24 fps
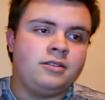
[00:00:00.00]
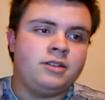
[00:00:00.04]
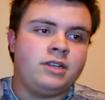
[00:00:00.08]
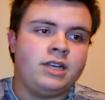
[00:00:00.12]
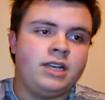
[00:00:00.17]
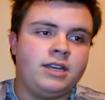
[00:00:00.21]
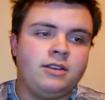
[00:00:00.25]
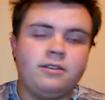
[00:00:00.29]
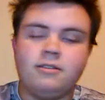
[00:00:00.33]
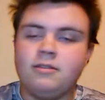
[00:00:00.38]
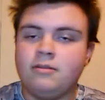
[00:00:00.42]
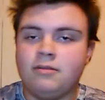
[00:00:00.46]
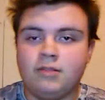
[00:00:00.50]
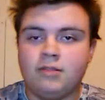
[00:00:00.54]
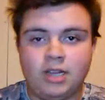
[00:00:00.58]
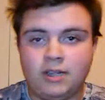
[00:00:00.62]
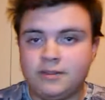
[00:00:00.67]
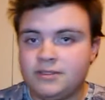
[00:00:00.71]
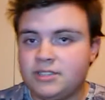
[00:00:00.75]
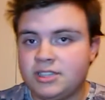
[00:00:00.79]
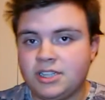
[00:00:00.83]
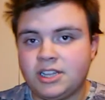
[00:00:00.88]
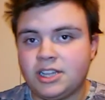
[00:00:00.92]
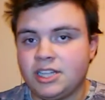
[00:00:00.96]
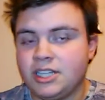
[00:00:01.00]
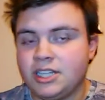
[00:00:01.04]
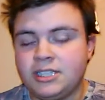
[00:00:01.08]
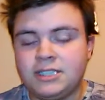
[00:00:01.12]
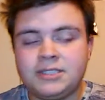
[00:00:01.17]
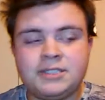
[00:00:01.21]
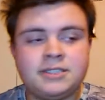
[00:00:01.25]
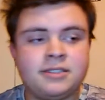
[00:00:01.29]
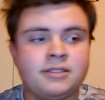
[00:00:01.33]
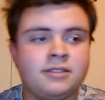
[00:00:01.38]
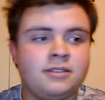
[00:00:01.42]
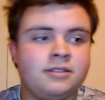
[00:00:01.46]
he loves the
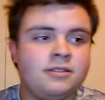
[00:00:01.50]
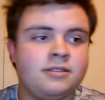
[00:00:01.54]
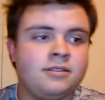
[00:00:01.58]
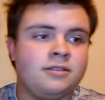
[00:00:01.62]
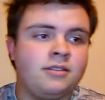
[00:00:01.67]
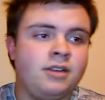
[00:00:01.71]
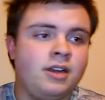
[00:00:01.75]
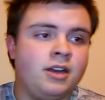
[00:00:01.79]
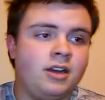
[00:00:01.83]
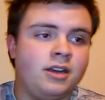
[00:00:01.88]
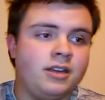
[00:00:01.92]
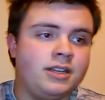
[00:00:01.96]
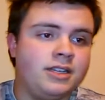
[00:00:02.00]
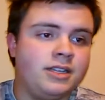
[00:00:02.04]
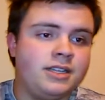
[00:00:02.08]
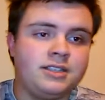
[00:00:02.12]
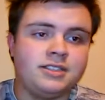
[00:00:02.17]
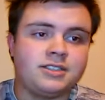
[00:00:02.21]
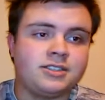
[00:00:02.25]
things. He